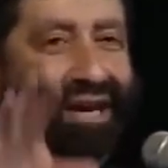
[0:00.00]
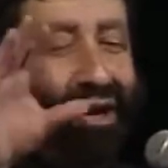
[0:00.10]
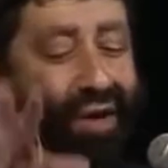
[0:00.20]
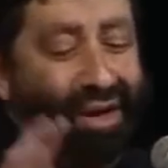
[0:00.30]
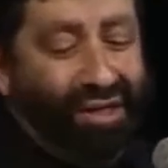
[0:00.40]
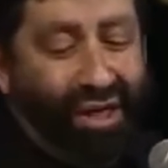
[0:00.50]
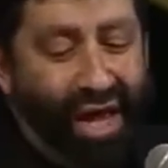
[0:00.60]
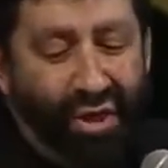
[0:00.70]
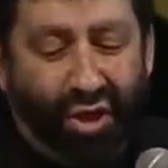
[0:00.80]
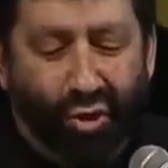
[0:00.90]
the coming
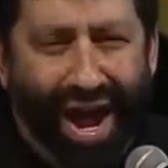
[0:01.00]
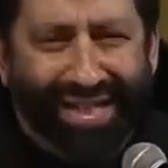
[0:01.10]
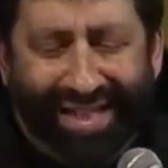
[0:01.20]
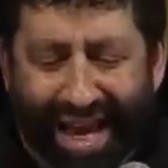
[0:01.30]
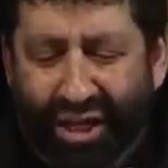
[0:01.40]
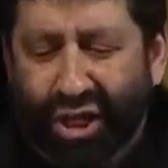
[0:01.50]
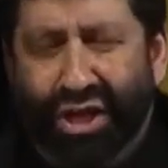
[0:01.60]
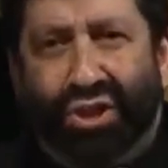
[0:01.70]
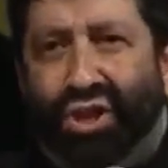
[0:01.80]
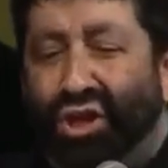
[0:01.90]
together. The
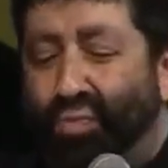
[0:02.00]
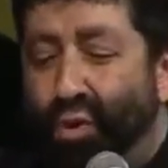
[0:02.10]
translation is this